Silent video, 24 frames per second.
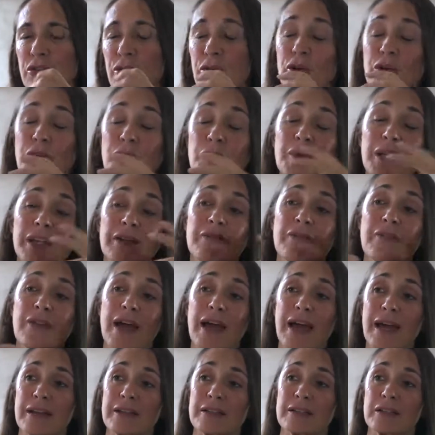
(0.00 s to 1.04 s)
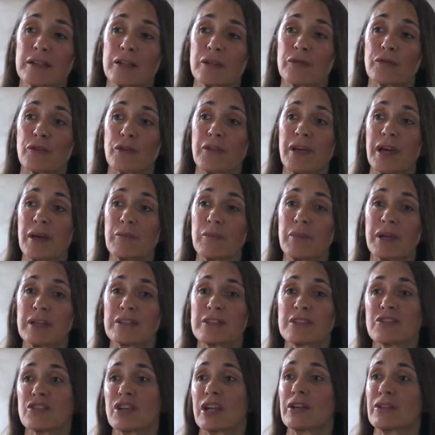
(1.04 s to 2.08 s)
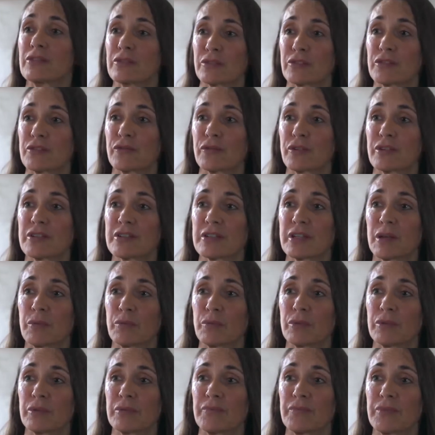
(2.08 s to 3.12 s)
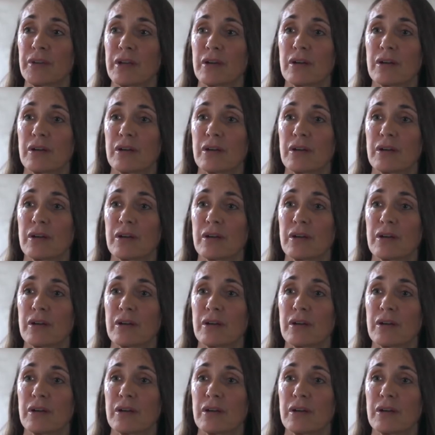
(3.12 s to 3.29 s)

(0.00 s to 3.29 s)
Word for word: are going to mean that for that man's genitals, for example.